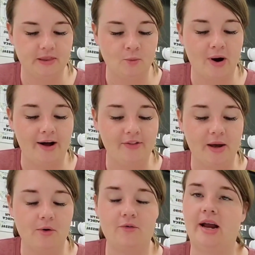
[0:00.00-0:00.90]
While
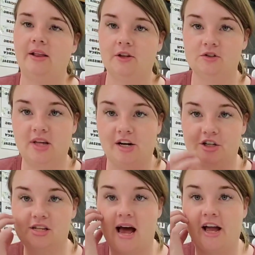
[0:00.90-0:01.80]
they were writing those
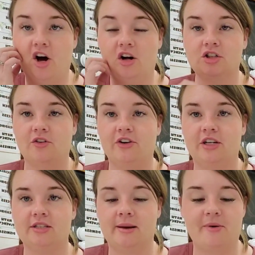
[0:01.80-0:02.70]
letters, I called
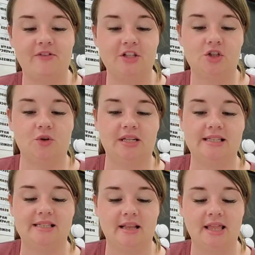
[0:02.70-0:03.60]
over some of the
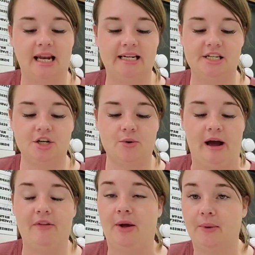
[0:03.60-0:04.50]
students that I didn't know
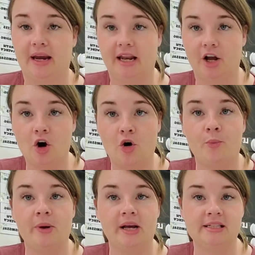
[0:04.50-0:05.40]
how they were getting
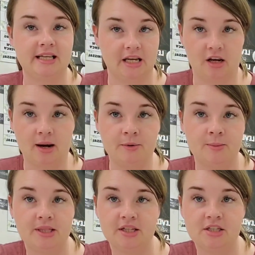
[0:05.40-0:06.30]
home because they didn't come to
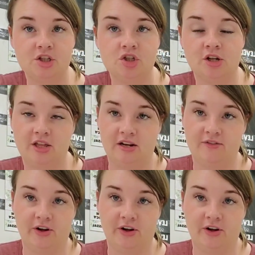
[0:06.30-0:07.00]
meet the teacher and they didn't